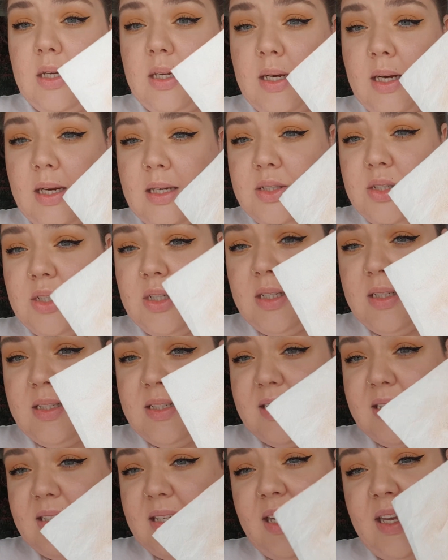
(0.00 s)
And as you can
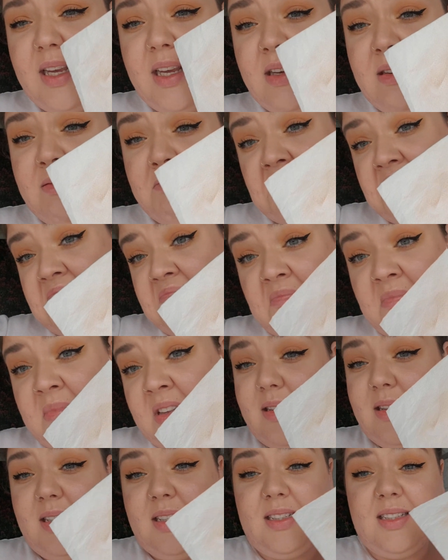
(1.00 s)
see,
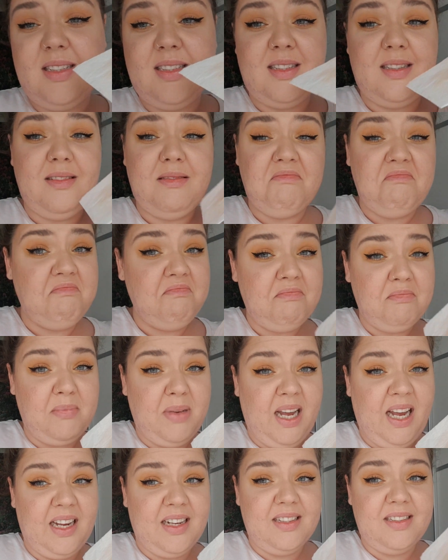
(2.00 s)
this isn't
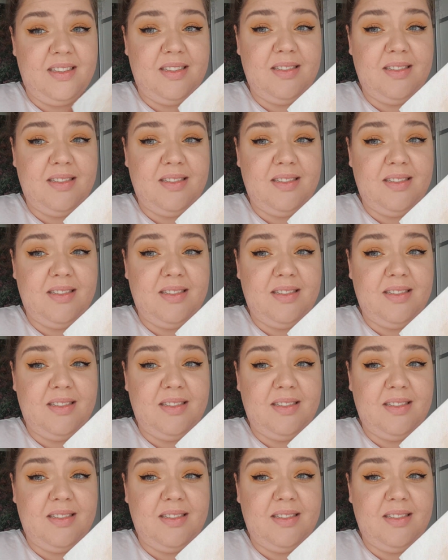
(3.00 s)
bad.